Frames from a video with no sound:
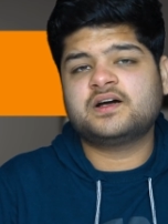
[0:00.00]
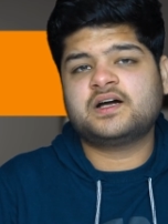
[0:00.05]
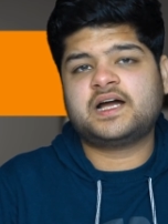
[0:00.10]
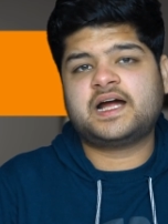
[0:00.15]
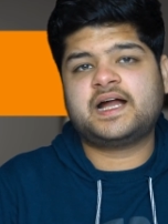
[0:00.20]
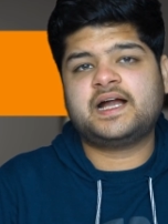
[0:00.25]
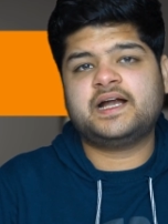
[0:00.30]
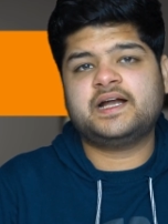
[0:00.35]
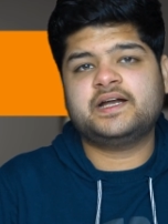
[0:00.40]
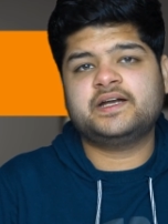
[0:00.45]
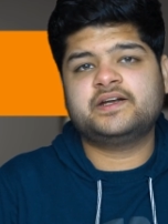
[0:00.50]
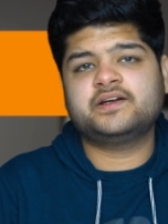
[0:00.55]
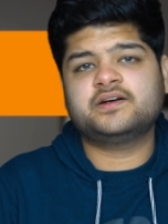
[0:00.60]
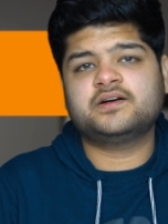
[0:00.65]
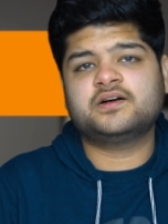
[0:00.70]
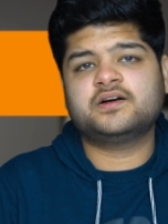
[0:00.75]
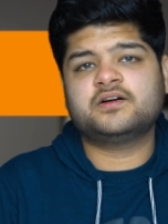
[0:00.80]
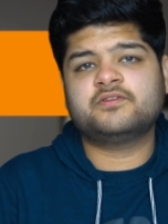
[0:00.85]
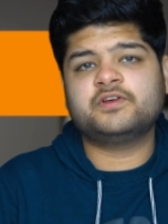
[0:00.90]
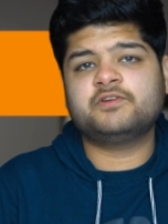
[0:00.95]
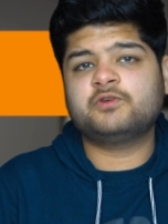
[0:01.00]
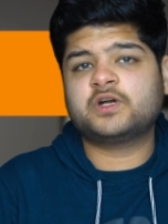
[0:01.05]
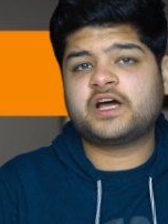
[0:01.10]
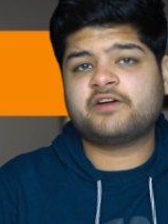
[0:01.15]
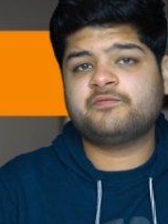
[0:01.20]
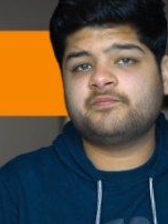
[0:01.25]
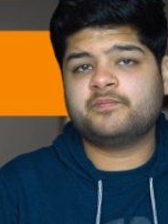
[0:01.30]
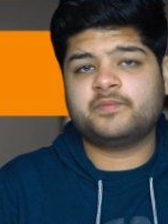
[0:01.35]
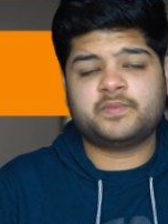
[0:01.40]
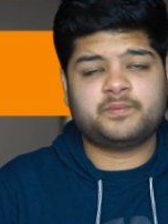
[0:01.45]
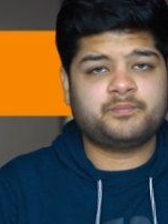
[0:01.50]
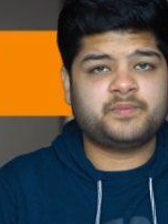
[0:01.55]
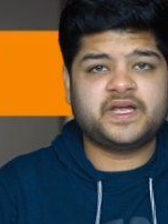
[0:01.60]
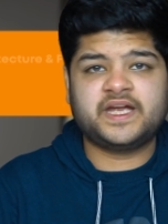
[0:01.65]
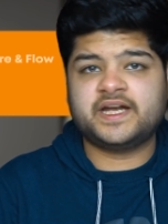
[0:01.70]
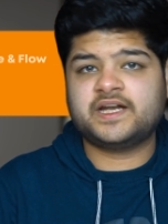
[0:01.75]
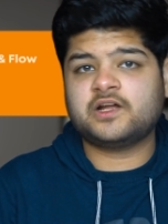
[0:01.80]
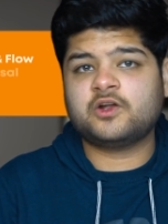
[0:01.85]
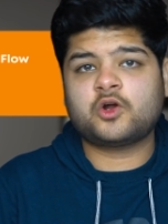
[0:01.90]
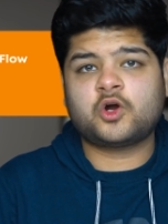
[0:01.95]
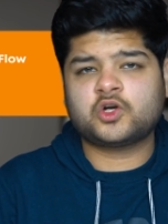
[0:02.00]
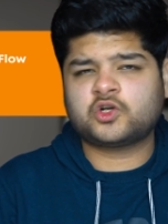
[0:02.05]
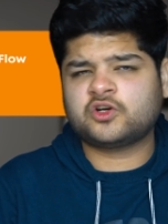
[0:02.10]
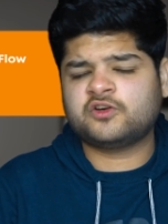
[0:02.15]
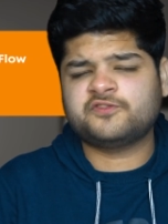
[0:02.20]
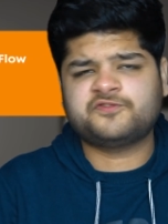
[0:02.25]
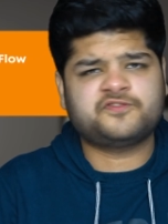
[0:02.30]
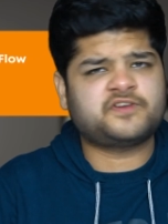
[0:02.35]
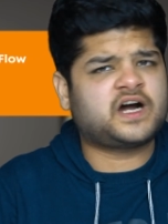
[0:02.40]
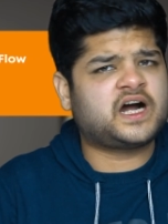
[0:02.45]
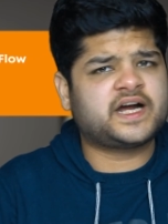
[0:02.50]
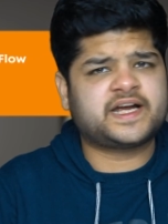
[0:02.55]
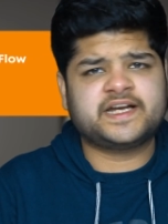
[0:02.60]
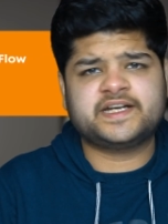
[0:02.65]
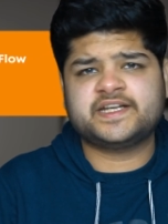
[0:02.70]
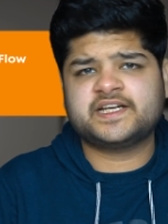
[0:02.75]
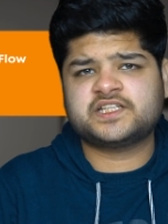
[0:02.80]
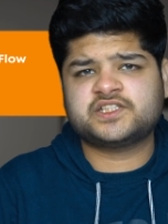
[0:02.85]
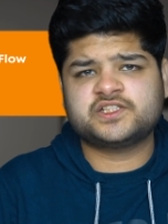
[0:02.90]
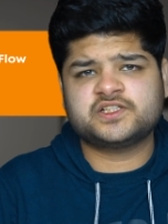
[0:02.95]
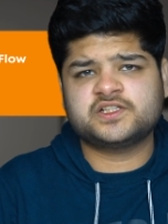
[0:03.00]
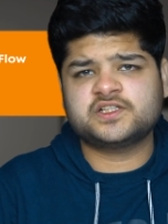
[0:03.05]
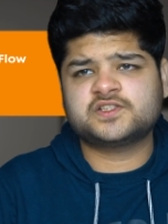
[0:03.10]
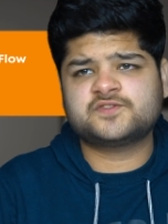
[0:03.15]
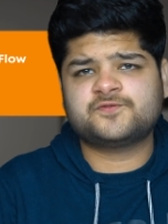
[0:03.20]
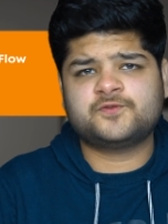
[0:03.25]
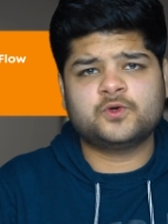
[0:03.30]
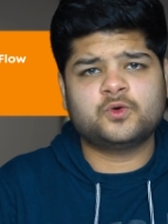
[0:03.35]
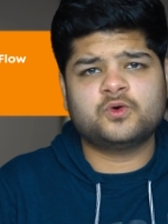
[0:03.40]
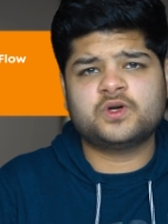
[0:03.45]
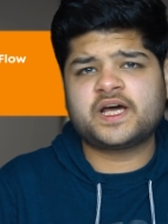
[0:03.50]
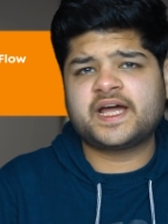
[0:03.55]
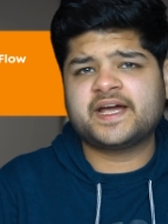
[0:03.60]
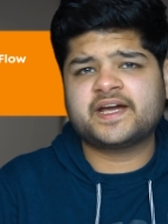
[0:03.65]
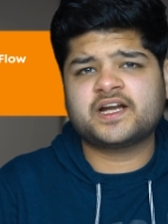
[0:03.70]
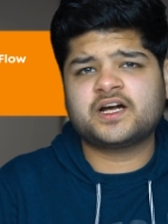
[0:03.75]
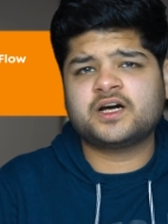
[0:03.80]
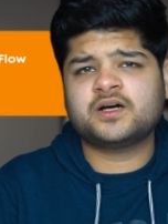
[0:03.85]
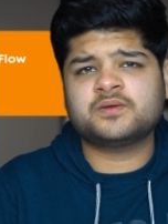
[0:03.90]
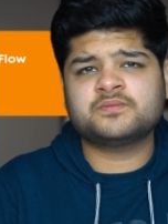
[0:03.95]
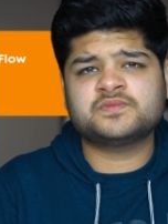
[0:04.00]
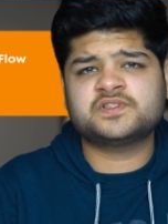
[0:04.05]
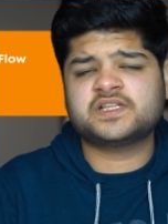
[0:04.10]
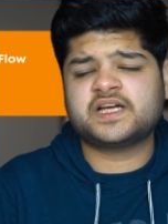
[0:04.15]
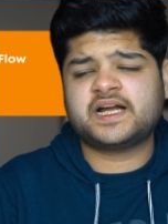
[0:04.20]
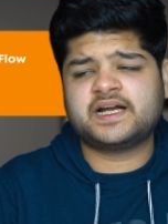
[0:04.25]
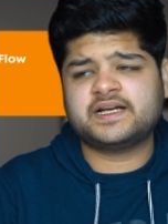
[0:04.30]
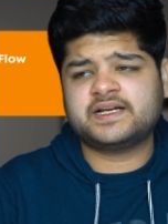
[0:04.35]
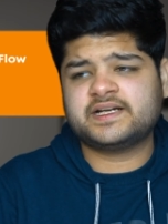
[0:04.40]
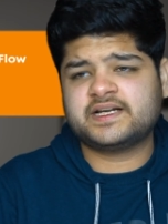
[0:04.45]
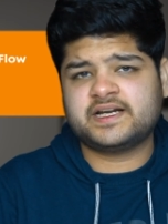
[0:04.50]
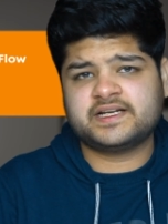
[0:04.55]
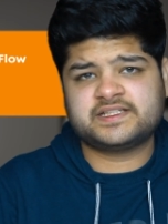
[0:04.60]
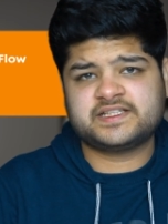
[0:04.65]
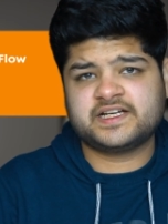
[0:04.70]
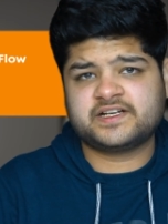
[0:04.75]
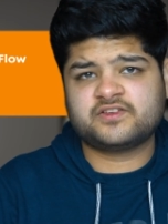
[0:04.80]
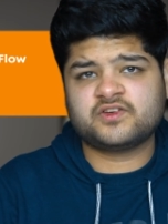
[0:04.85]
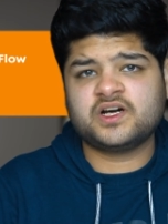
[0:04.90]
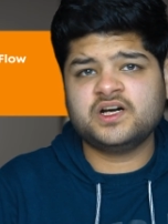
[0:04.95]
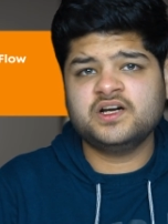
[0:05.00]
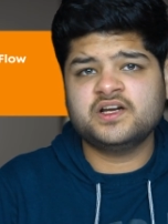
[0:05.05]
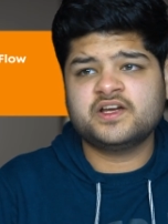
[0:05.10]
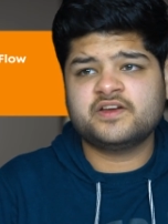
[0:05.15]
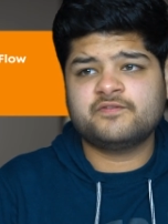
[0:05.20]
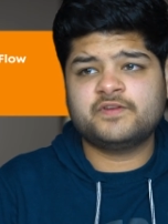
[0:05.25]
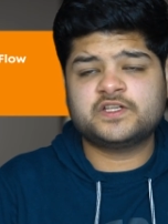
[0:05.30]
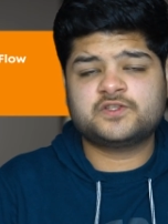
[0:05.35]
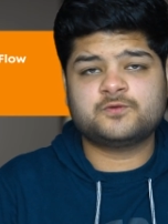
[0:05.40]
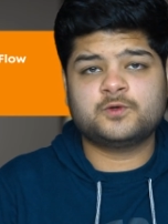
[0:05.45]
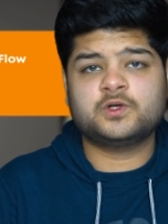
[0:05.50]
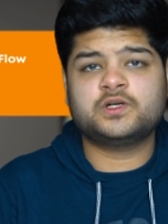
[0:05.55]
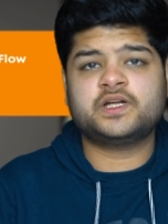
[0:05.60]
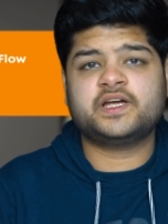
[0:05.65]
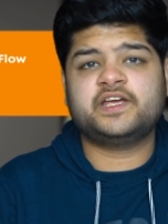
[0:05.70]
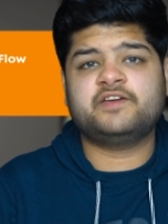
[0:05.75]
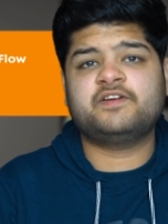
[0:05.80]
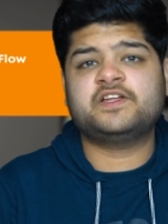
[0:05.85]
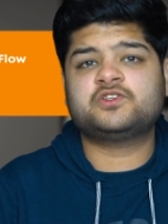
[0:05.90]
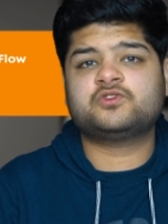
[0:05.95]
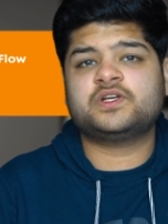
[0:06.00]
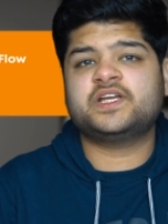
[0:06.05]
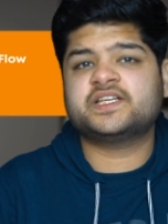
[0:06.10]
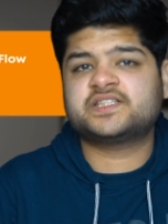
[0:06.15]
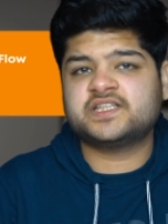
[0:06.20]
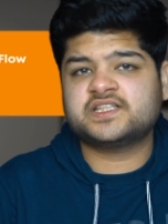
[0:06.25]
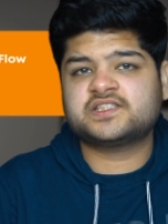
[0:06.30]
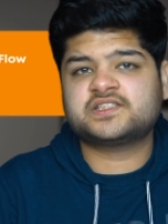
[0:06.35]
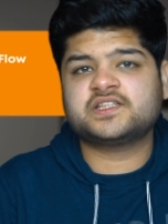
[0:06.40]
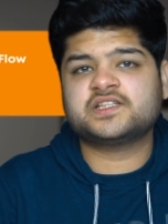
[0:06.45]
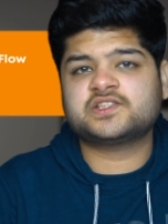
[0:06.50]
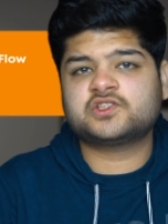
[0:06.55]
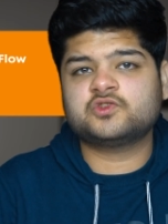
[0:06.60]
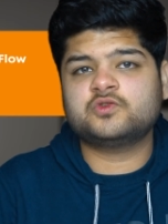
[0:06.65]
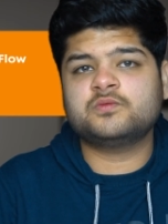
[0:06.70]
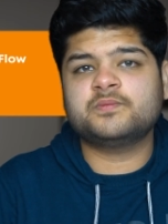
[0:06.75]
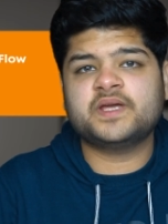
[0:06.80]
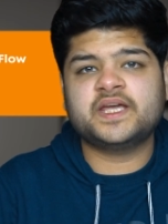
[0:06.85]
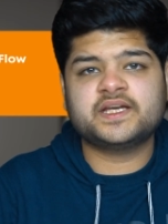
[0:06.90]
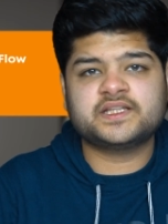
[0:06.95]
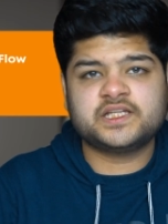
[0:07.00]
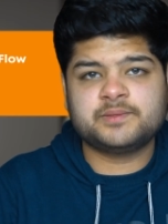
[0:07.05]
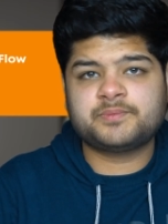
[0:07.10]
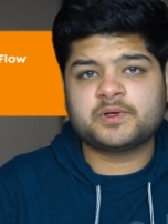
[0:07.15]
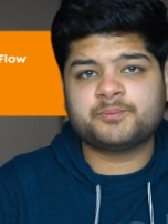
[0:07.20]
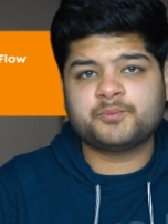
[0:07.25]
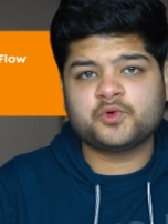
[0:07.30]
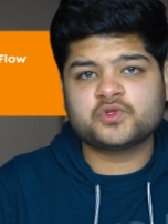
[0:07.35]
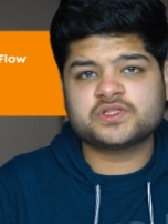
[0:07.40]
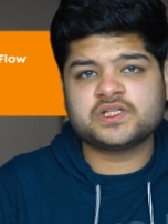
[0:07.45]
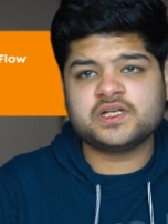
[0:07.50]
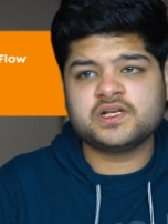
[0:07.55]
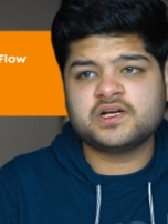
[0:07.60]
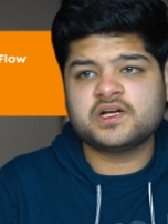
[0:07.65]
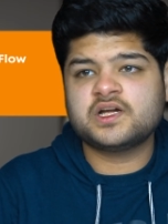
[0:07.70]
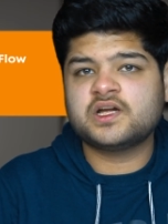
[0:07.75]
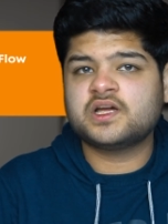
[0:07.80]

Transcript: and we would have made a lot of architectures, flow diagrams, and etc., which would eventually assist us to make the proposal.